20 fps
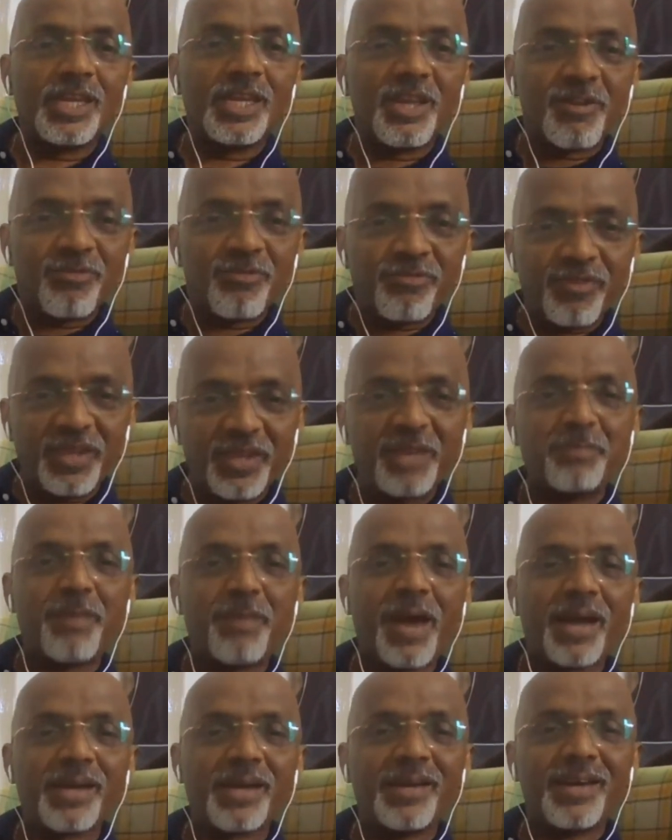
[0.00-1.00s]

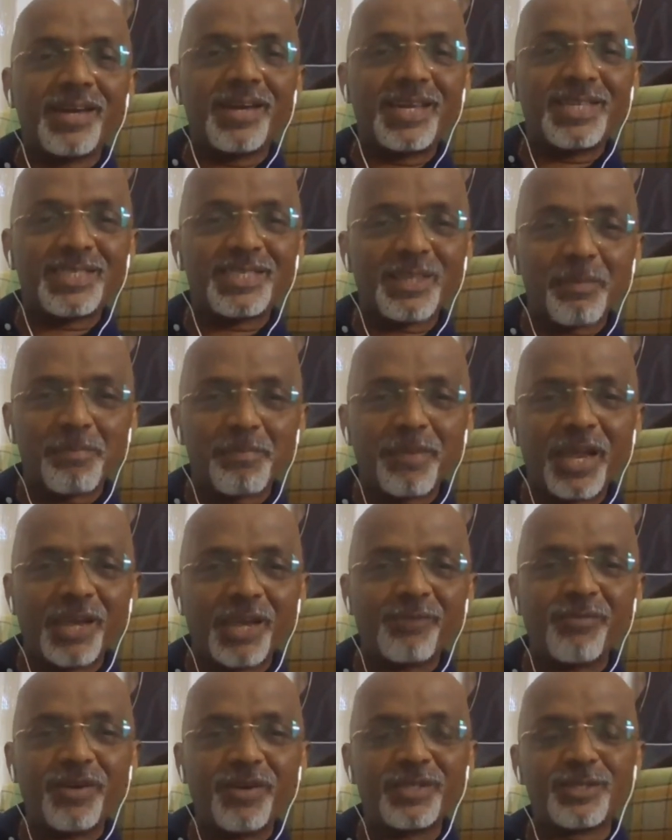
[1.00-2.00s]
Feedback is the
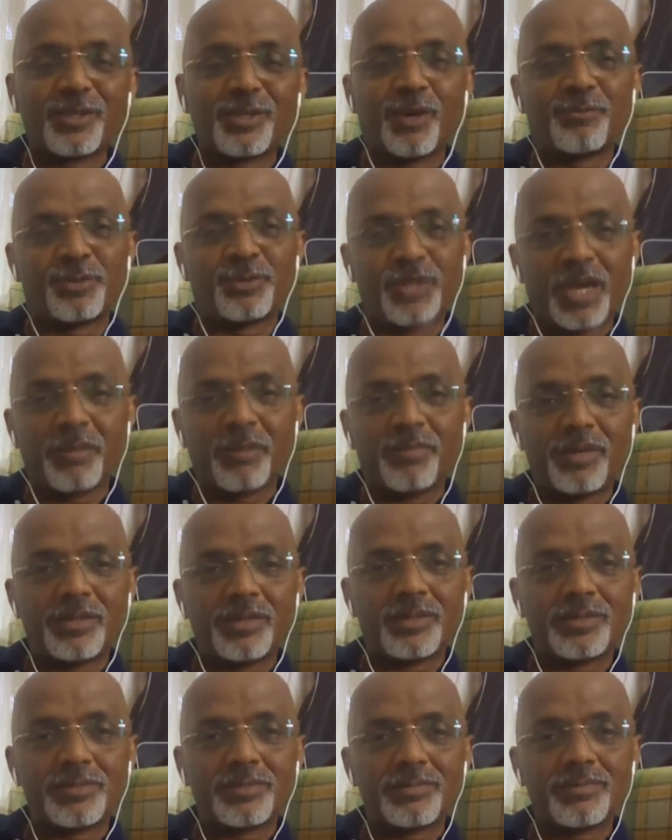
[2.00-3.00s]
breakfast of
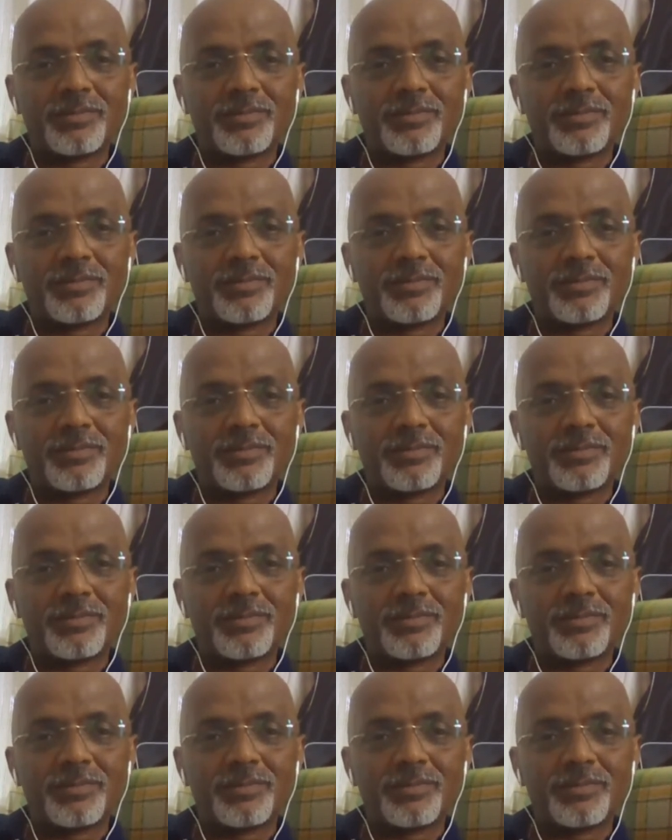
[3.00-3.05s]
champions.